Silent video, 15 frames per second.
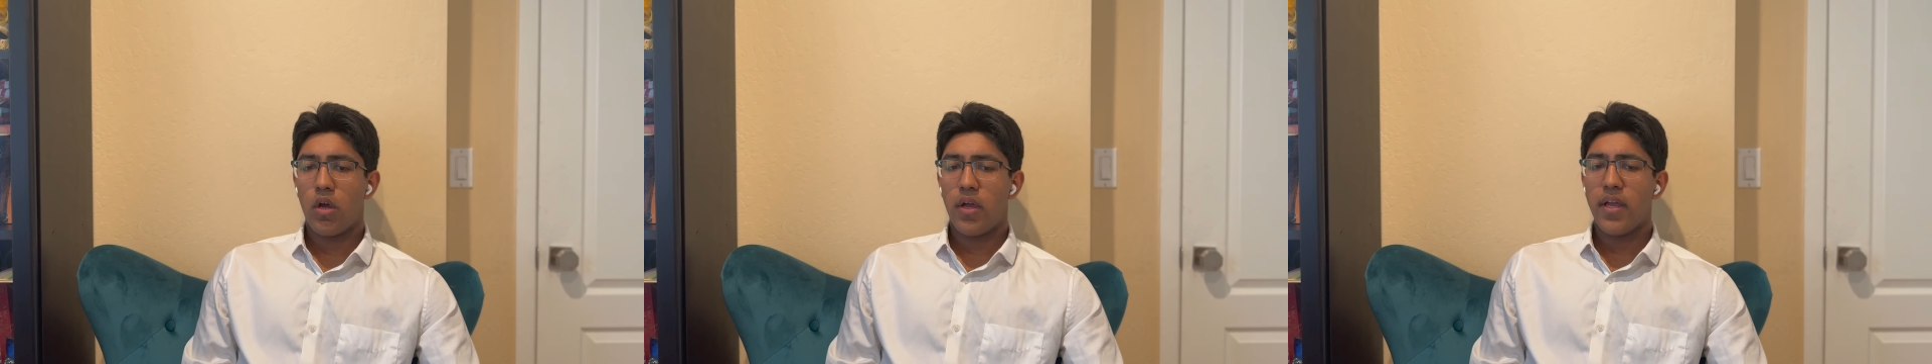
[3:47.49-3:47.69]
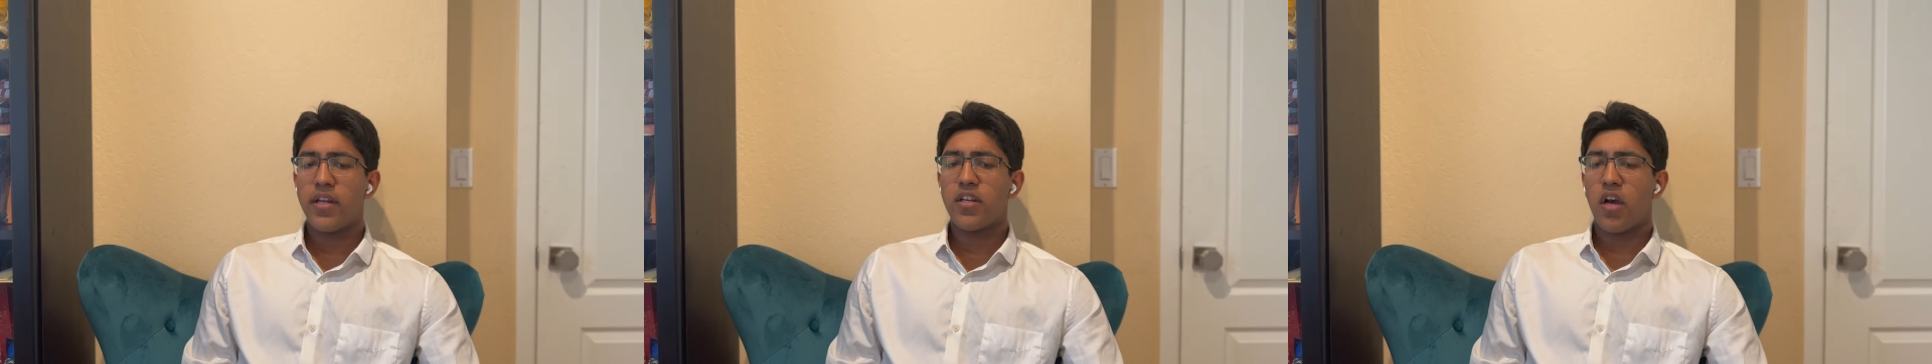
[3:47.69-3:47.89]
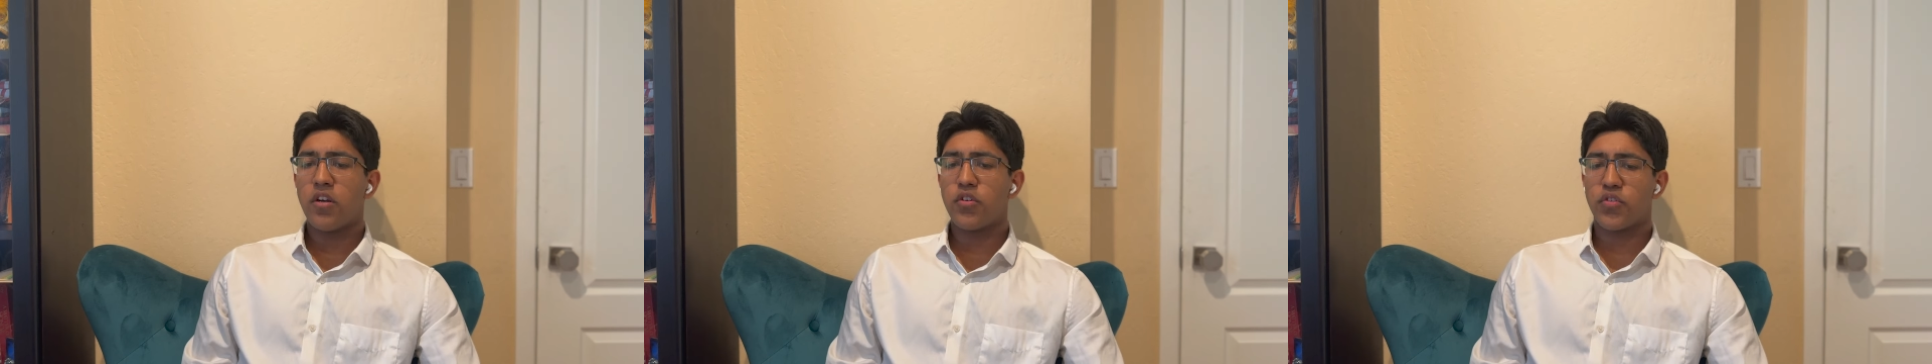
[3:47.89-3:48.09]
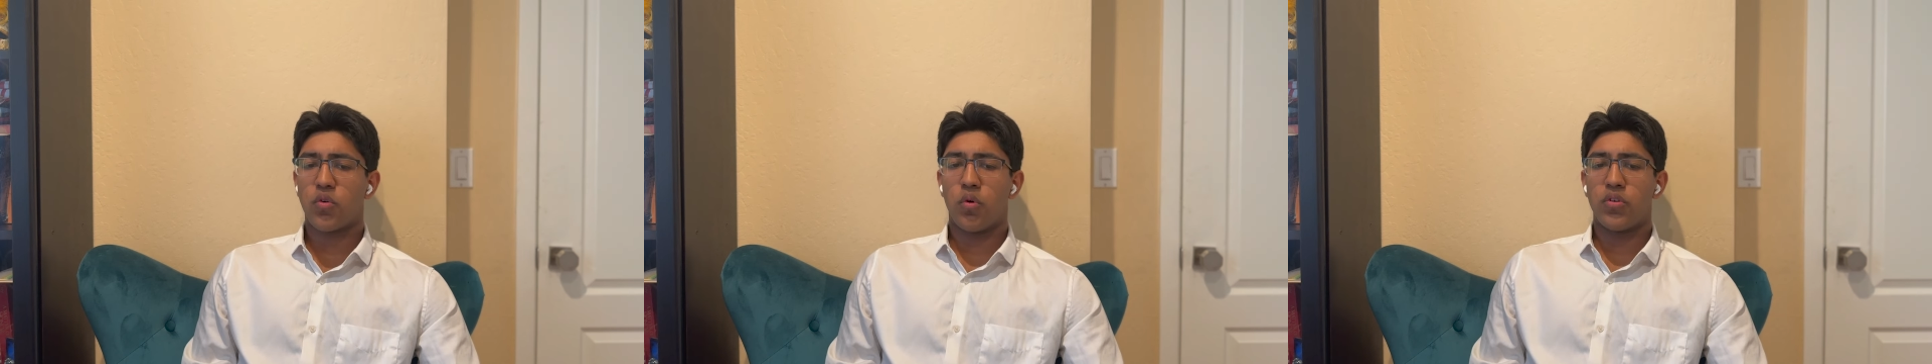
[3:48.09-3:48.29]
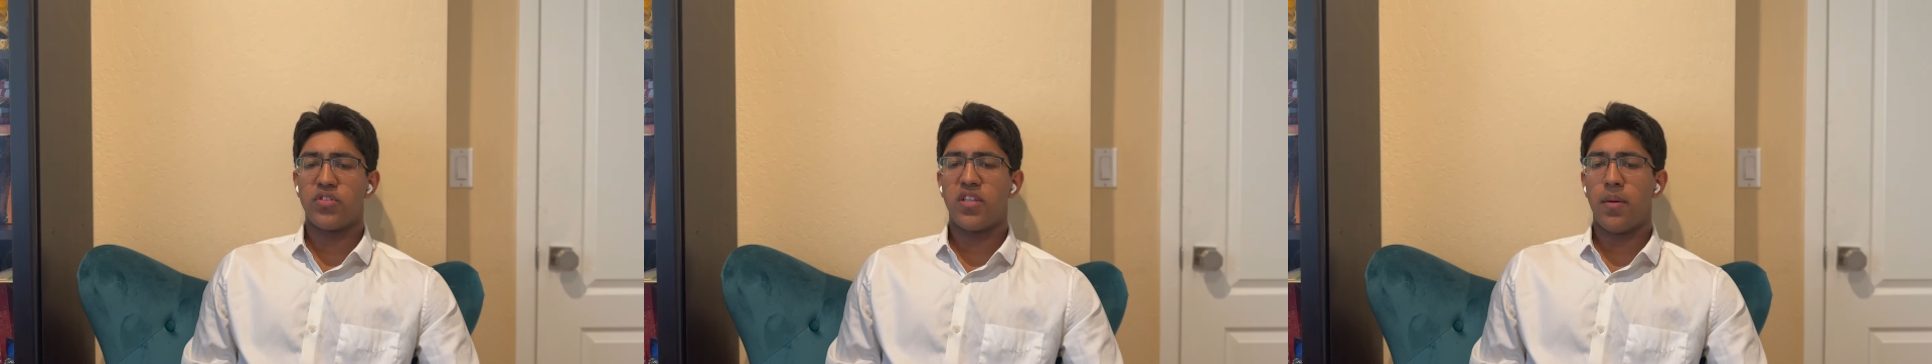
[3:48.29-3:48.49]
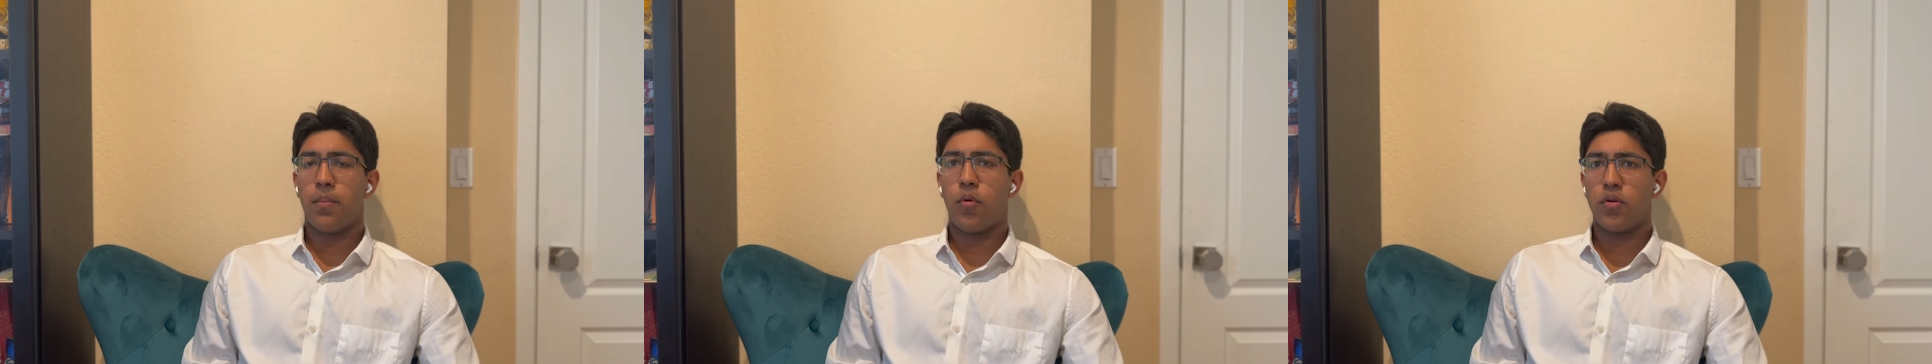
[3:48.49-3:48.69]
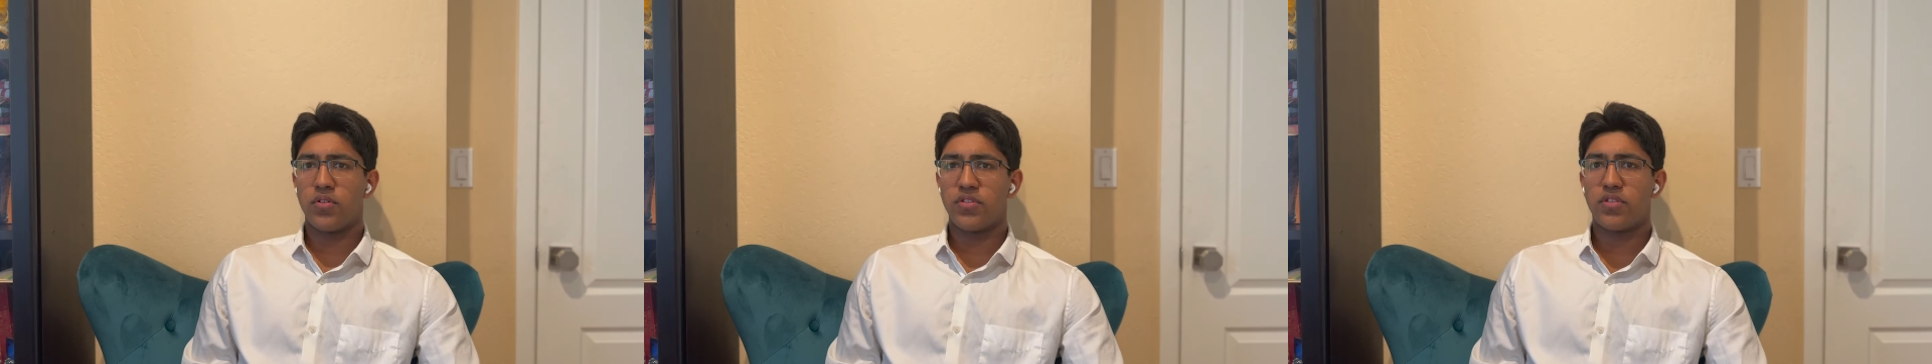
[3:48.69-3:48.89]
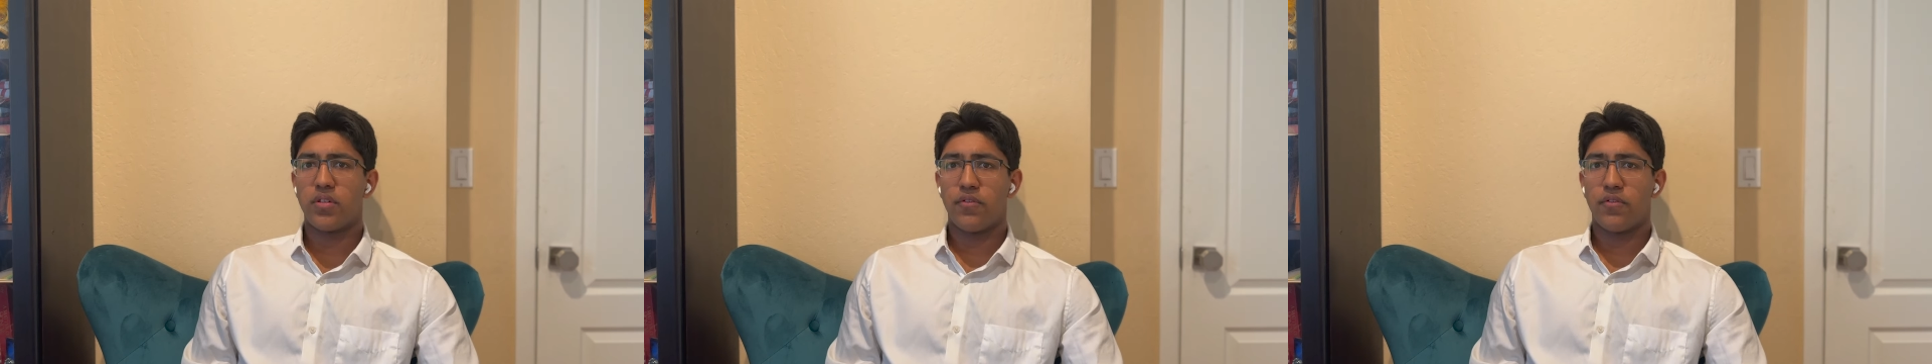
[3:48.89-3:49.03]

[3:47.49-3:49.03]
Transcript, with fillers: It underscores the importance